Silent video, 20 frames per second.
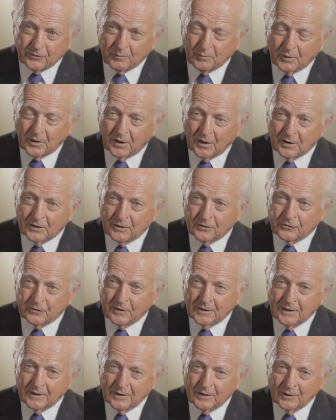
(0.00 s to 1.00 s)
them all is
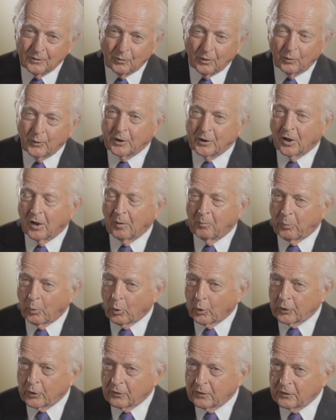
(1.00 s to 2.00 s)
what we call
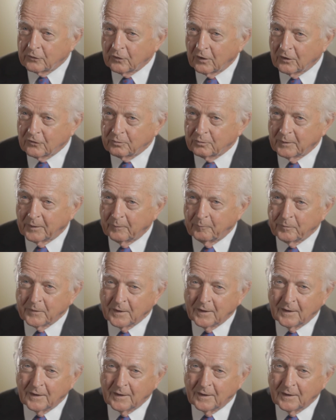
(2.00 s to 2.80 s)
border adjustment.